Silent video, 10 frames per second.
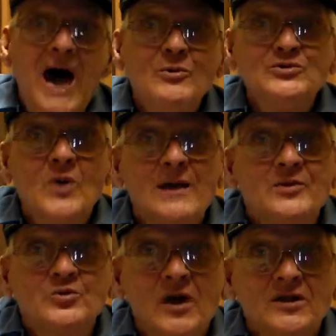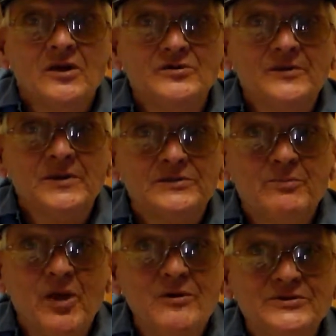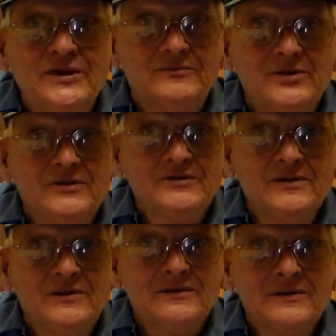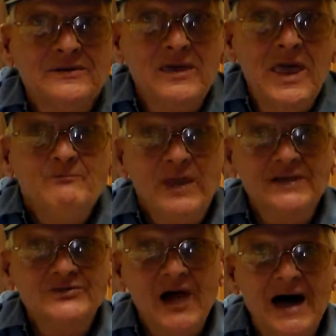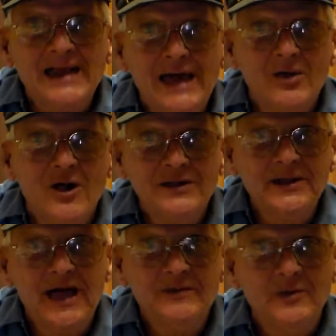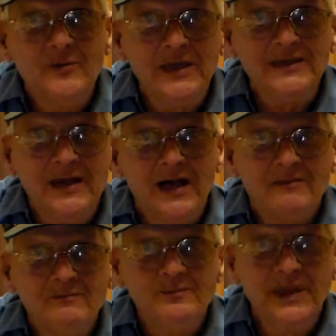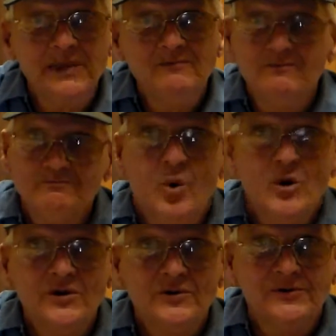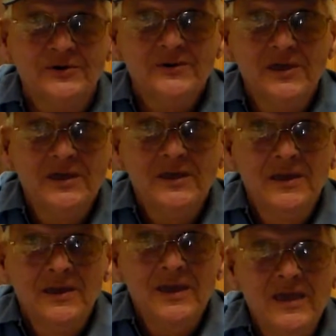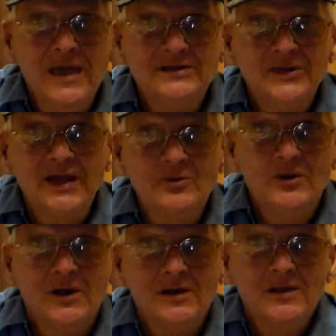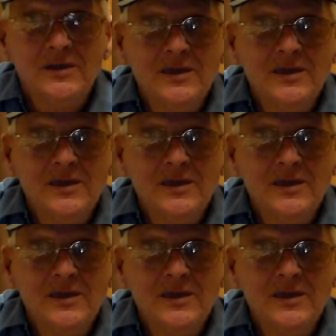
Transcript: I was driving truckloads of explosives, being shot at all the time in Vietnam, being mortared, etc.,